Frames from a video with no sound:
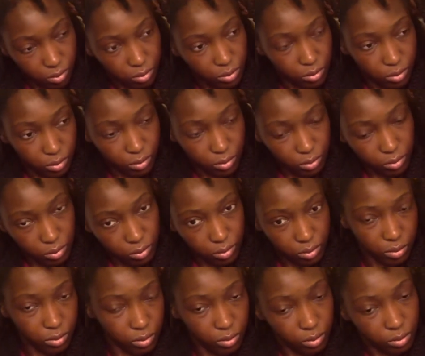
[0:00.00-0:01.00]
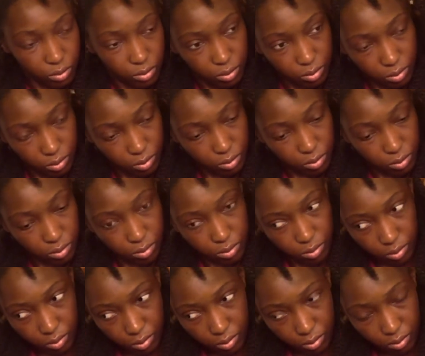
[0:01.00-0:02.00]
as you possibly can
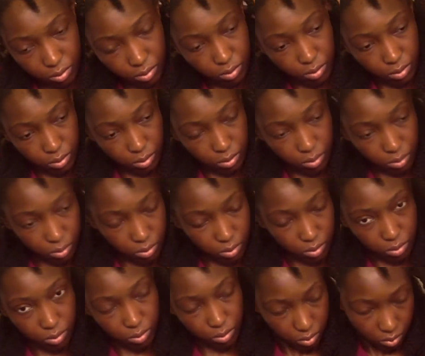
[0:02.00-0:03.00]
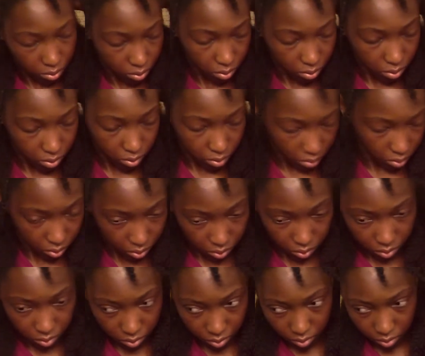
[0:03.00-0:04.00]
and hook them fairly.
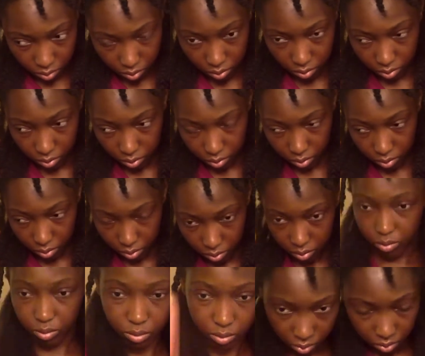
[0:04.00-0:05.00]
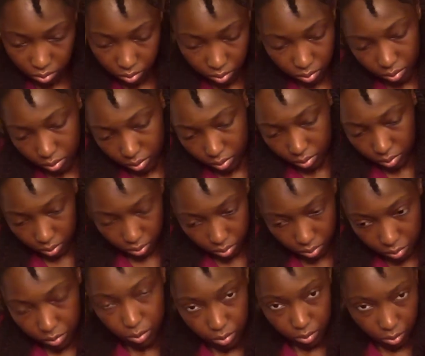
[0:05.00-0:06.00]
One funny thing I
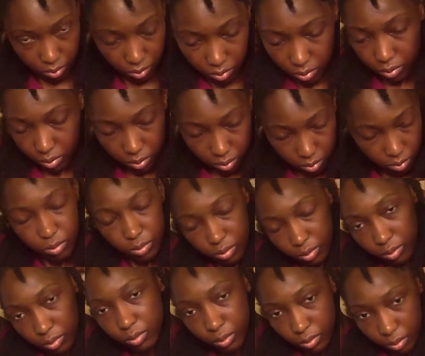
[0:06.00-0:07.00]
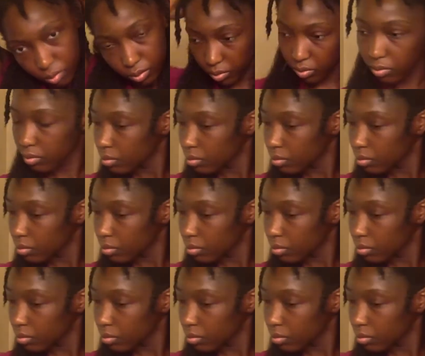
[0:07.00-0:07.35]
did one time when I was in